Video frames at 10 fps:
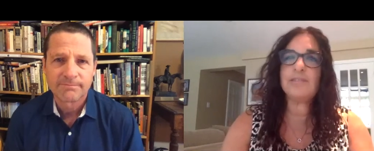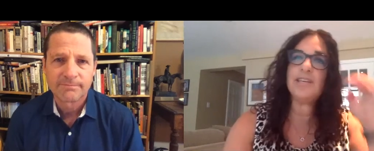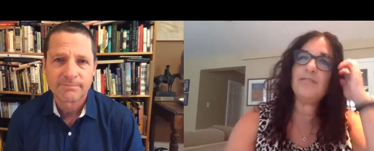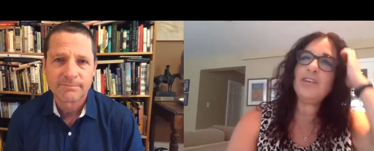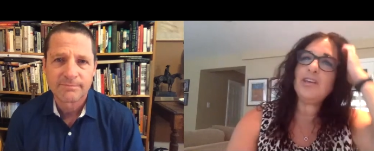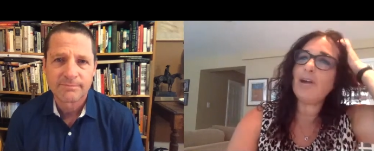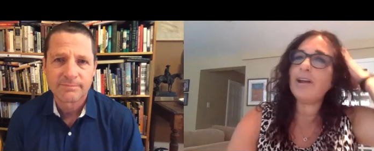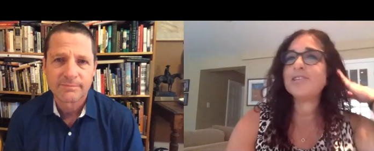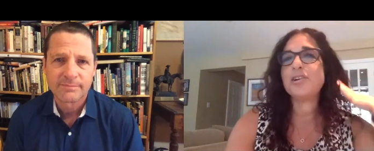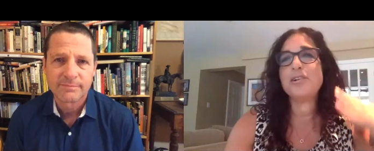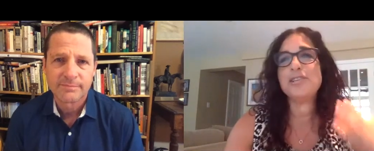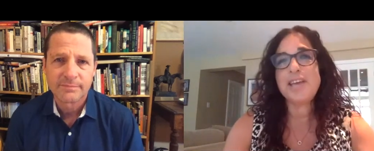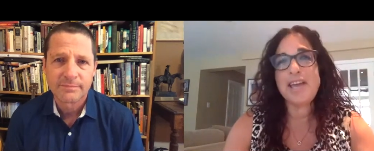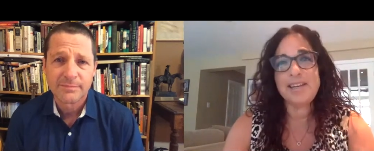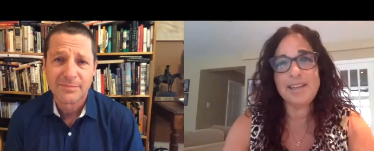Speaker 1: TV credits are
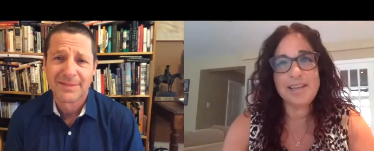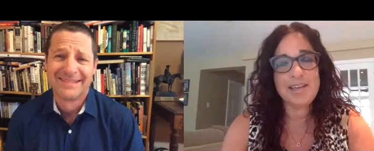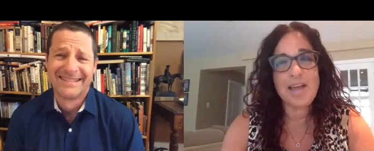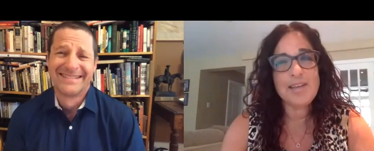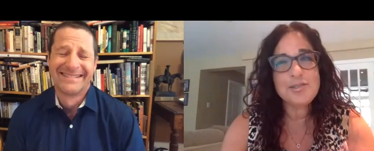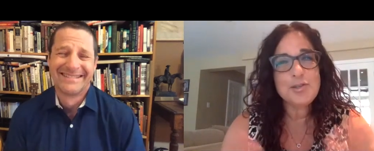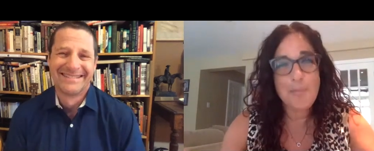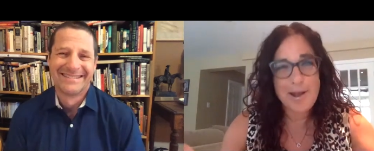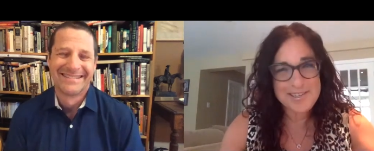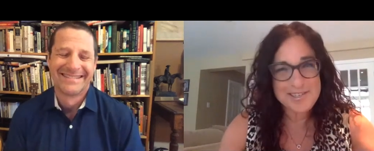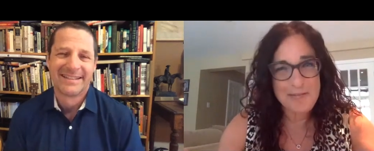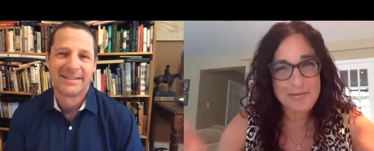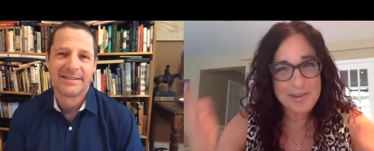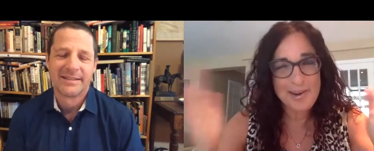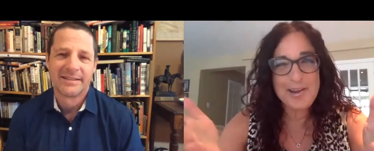insane. Like, so much stuff.
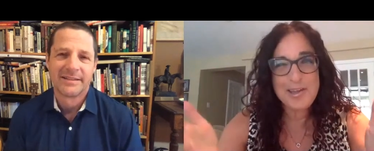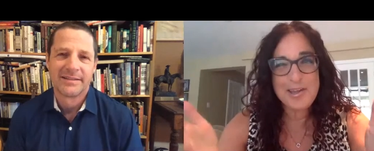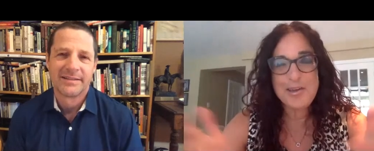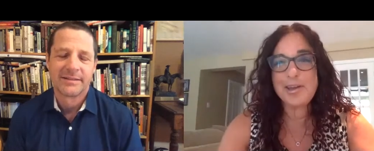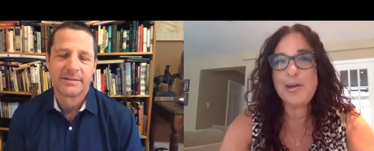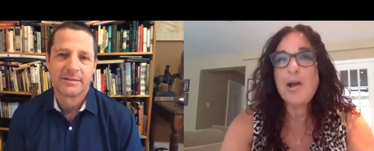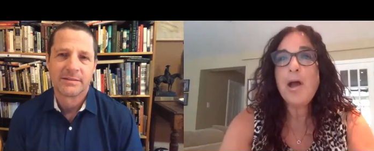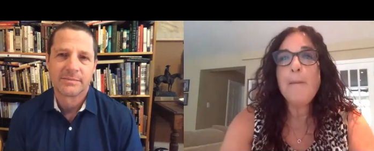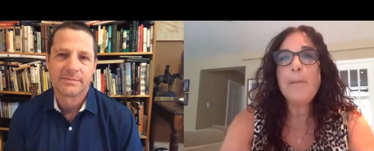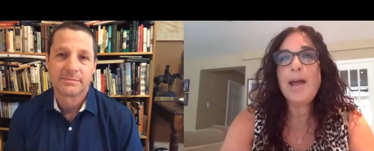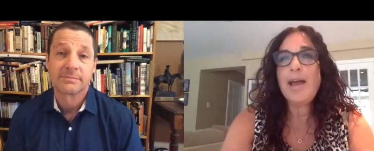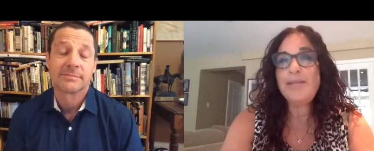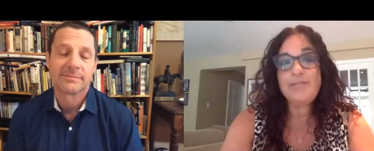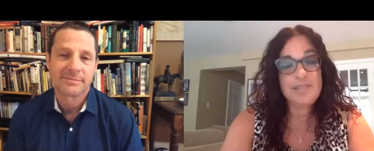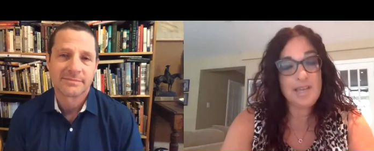Good on you. You know, but I
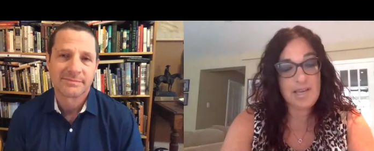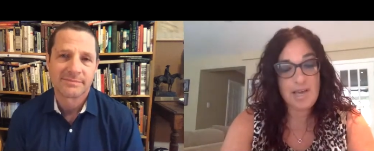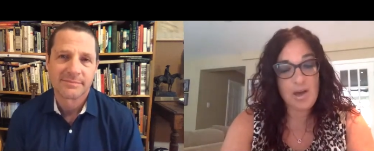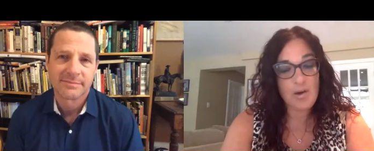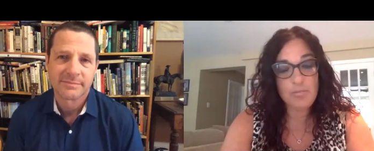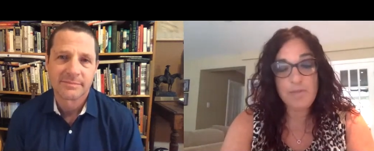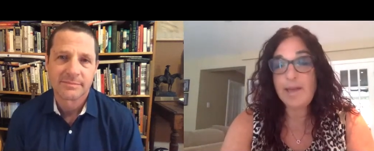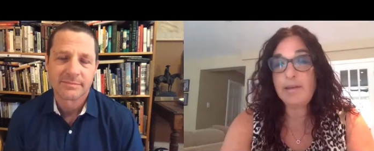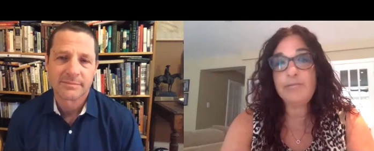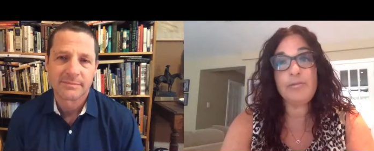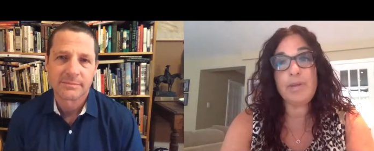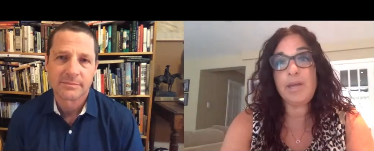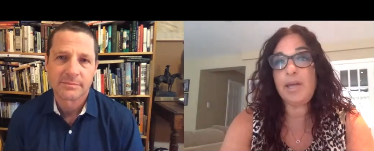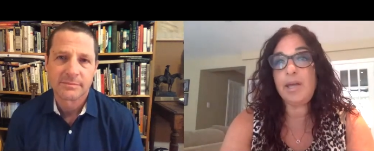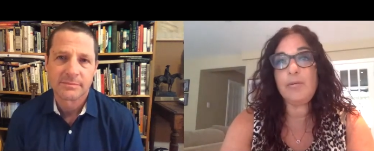have to tell you, Homeland for
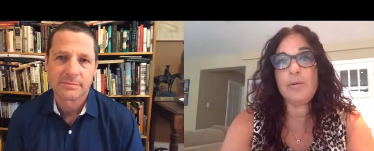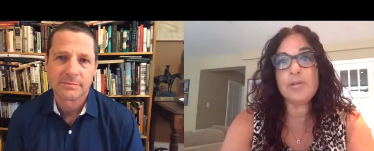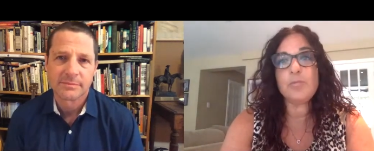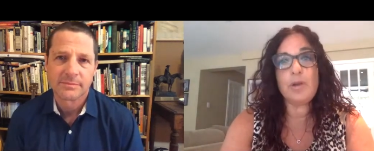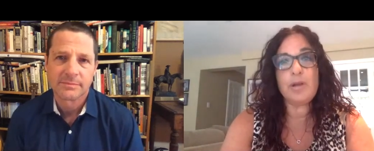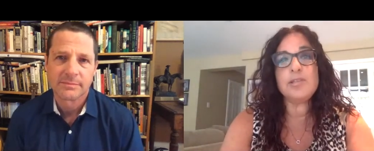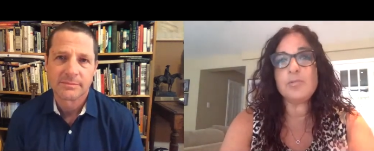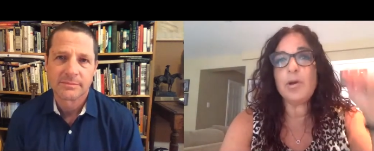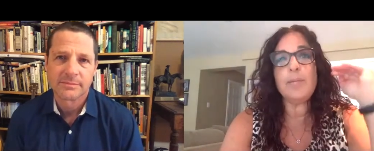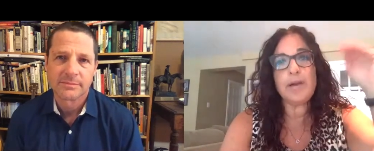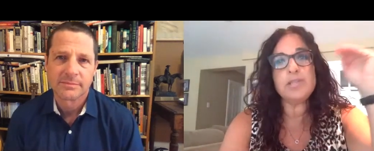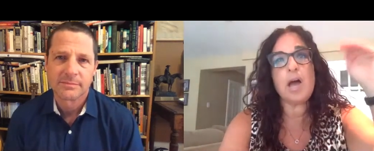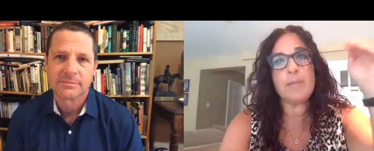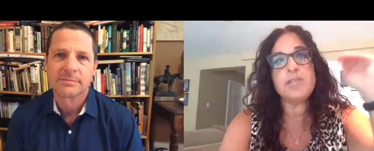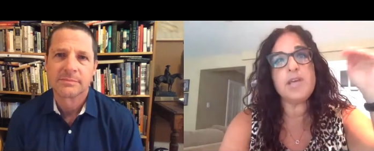me was one. It's one of my
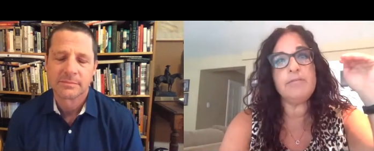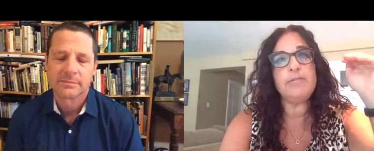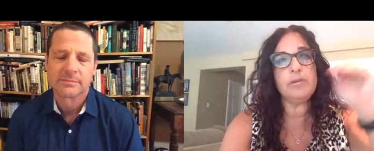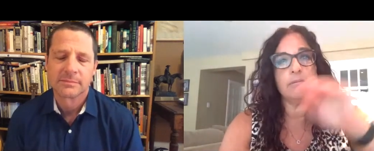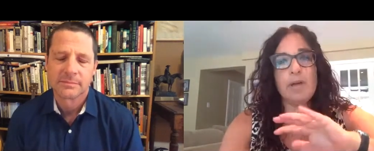top ten film